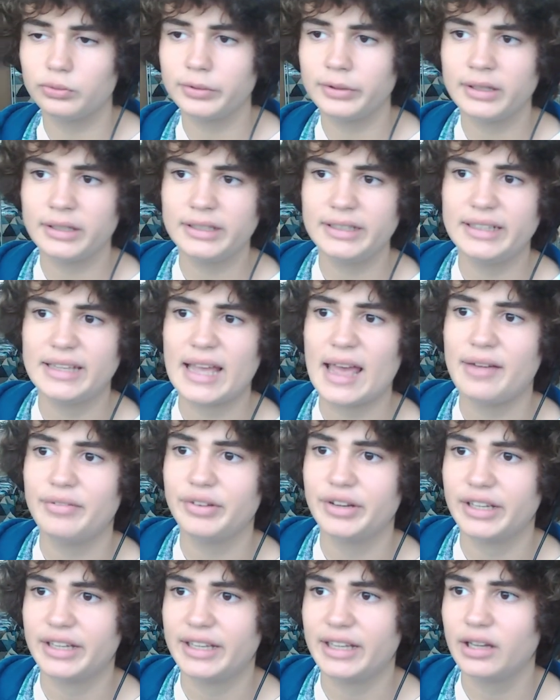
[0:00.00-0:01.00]
really have
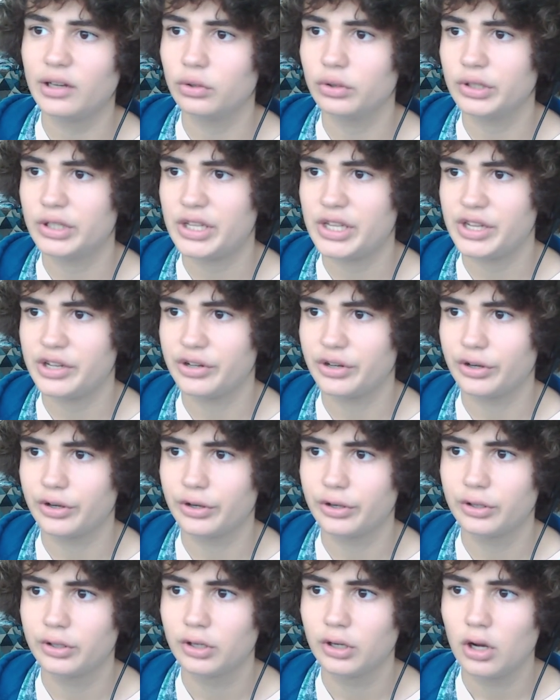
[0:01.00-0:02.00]
an account
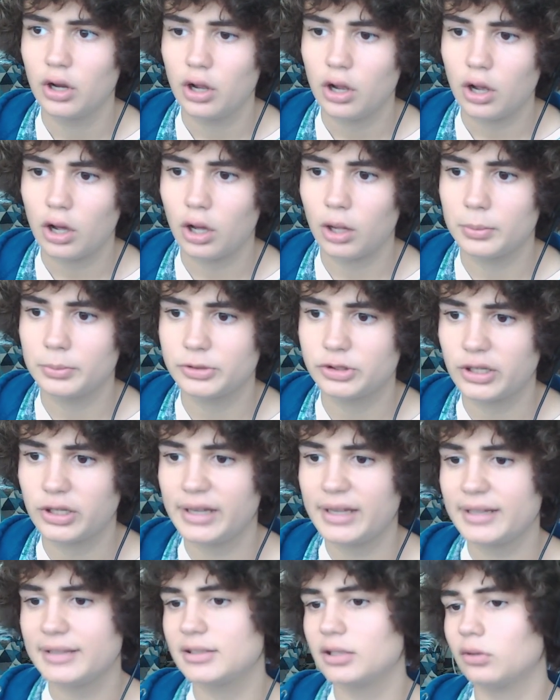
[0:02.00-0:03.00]
here. Um, so I
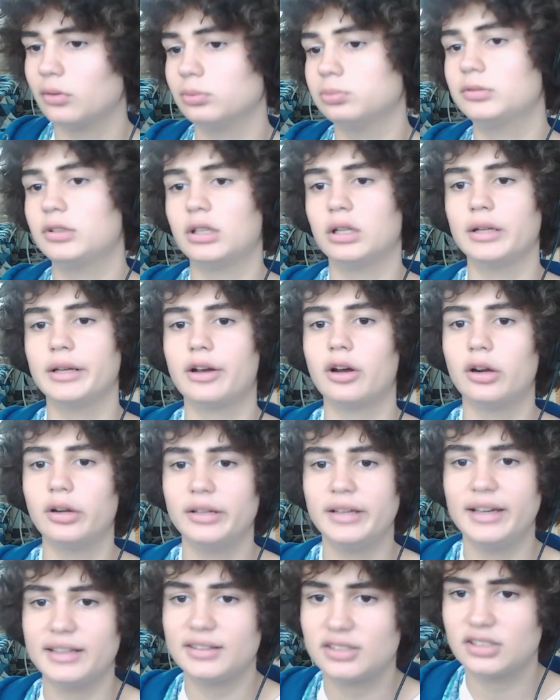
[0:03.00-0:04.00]
guess I'll click
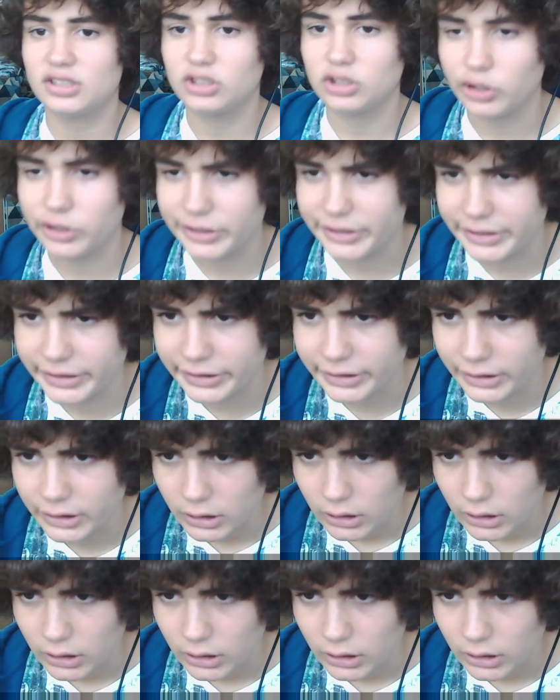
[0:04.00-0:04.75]
on get started.